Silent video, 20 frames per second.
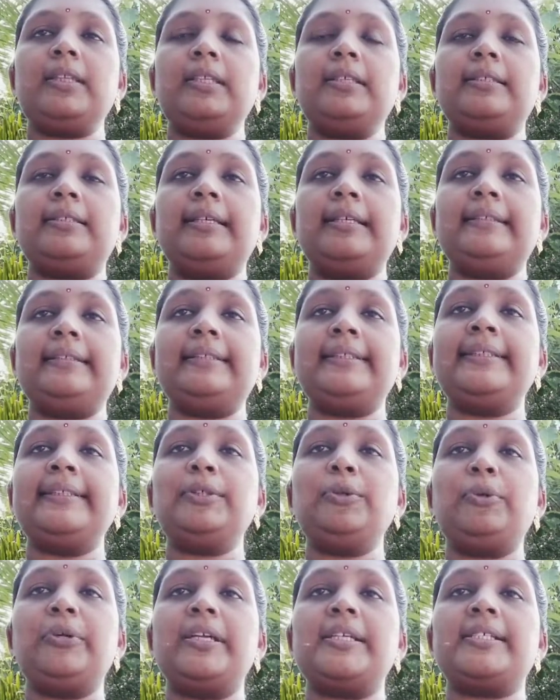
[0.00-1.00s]
Then
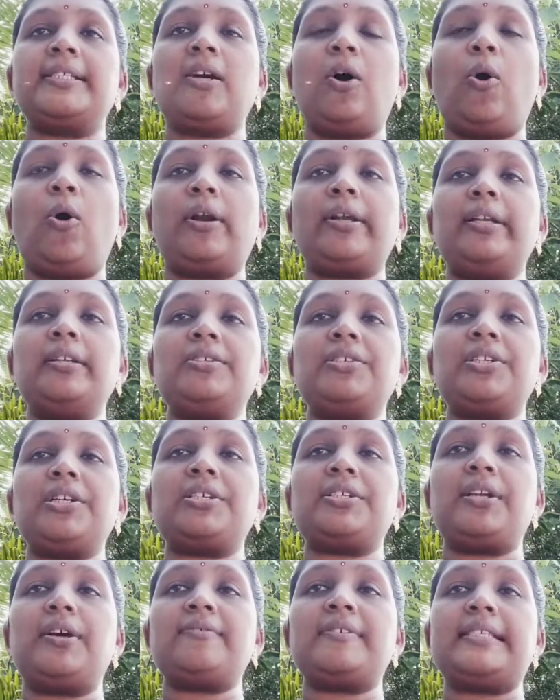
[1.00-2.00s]
third one is
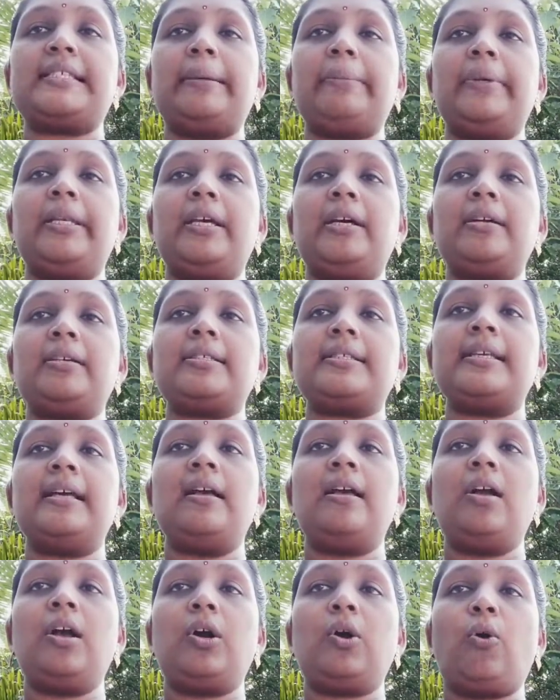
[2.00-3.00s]
organization of seminars,
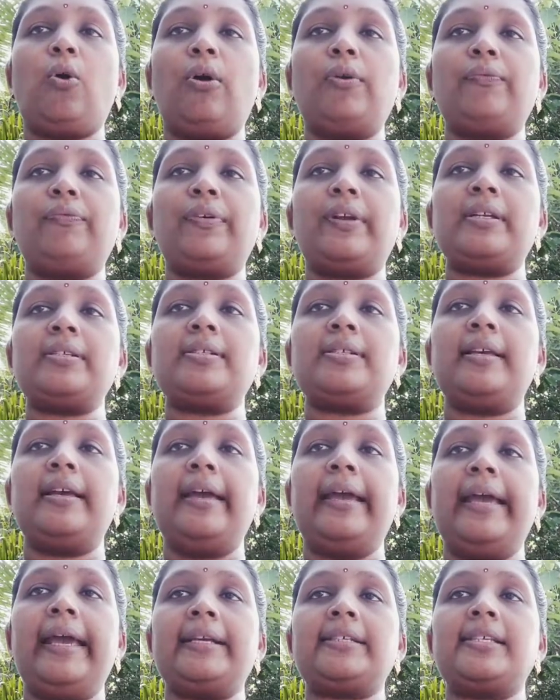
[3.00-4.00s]
conference,
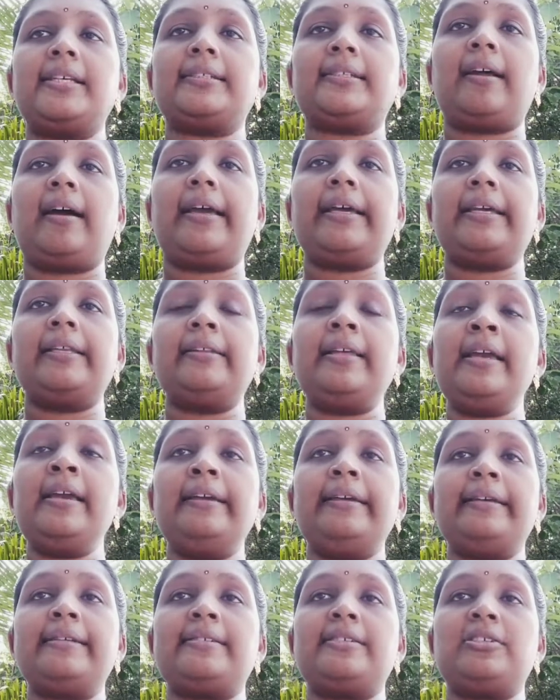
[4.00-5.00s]
etc. in the
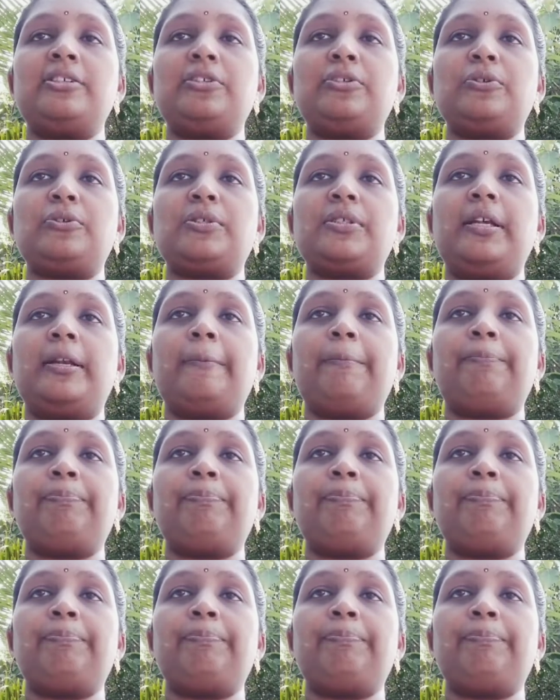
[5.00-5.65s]
institution.